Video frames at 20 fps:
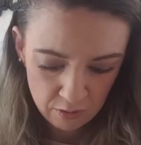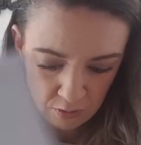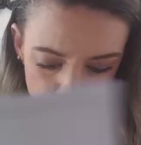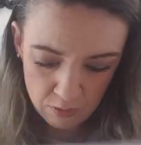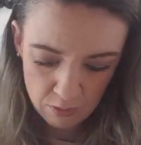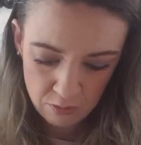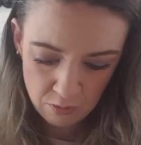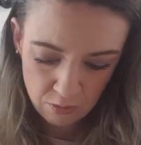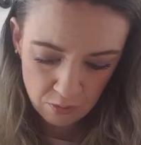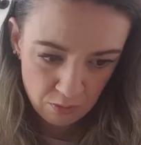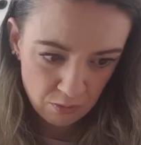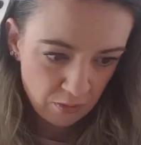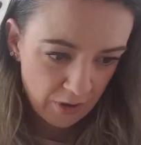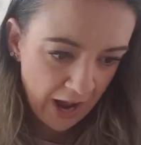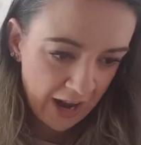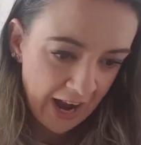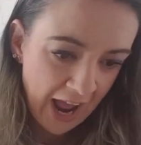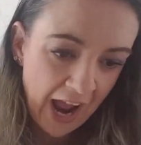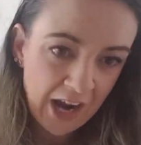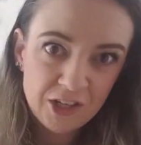Ooh,
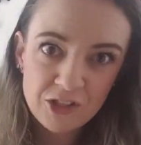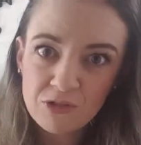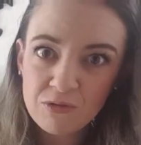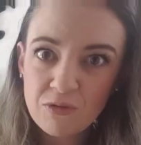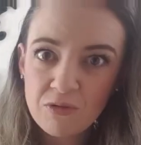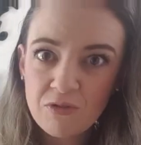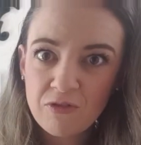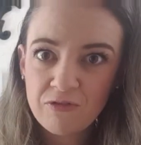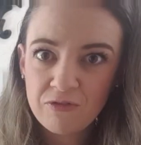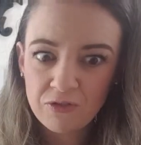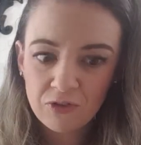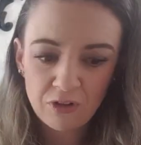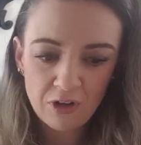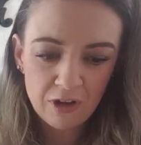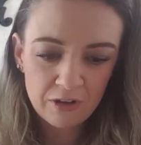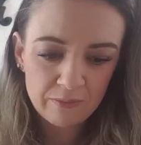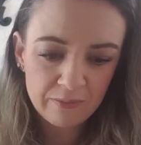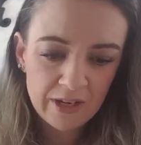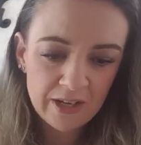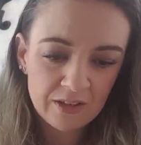an actual
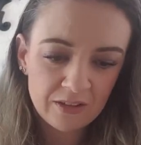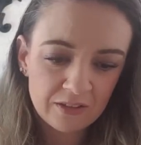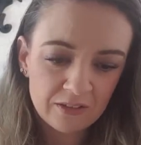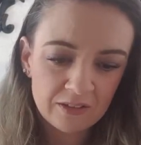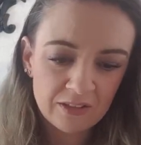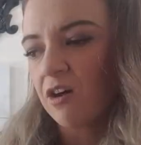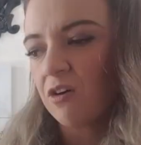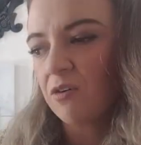full-on meal.